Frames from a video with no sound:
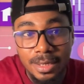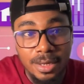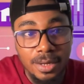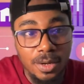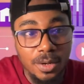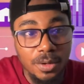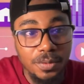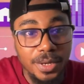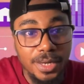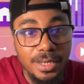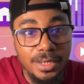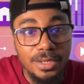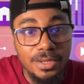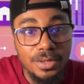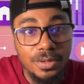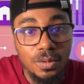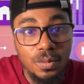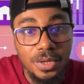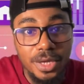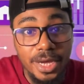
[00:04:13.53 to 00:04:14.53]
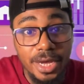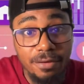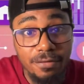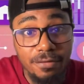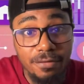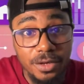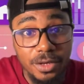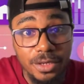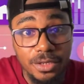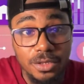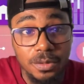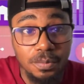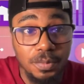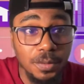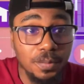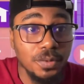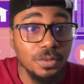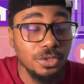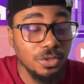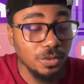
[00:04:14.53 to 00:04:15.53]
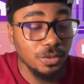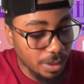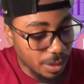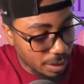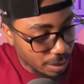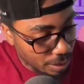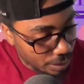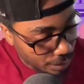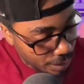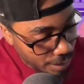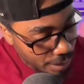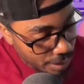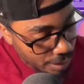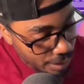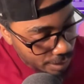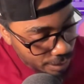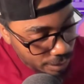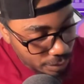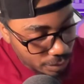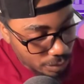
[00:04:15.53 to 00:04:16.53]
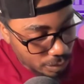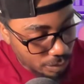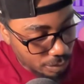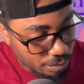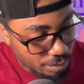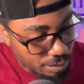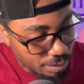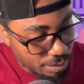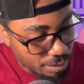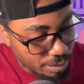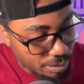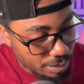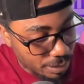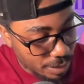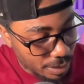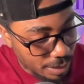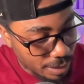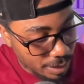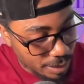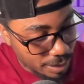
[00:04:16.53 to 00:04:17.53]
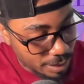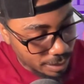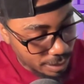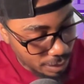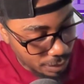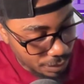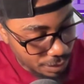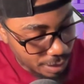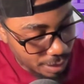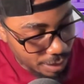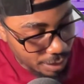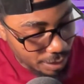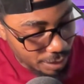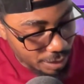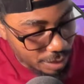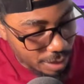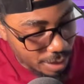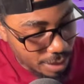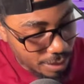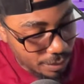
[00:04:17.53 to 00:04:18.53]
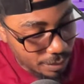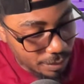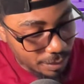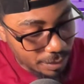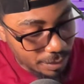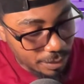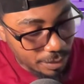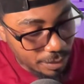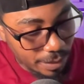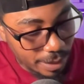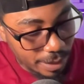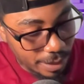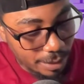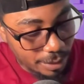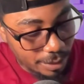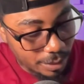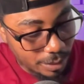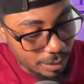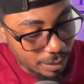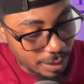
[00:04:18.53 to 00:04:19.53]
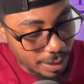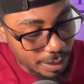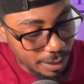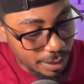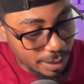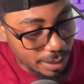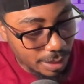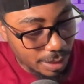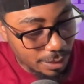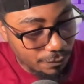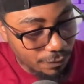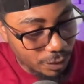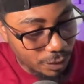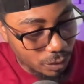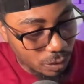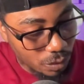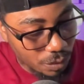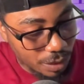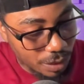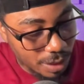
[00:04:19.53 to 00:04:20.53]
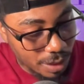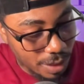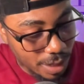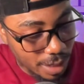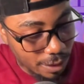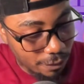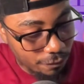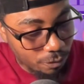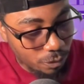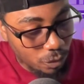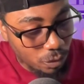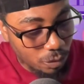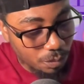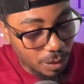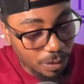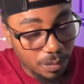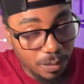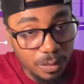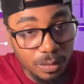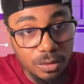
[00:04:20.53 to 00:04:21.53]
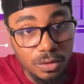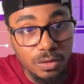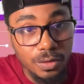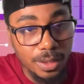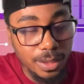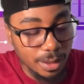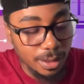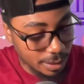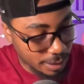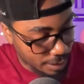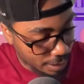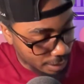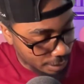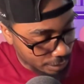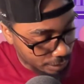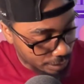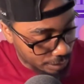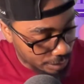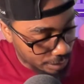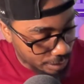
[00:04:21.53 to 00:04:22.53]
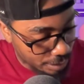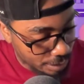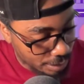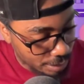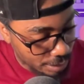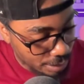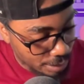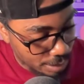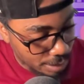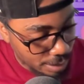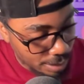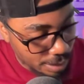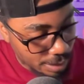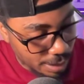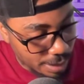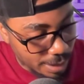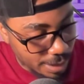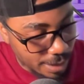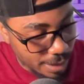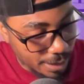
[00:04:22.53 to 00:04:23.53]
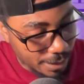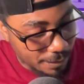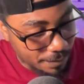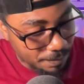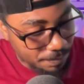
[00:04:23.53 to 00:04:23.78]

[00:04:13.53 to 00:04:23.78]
All right, so we have some people joining. Okay, so it's looking good now, right? So let's see if at all we can have more people joining the session. Yeah,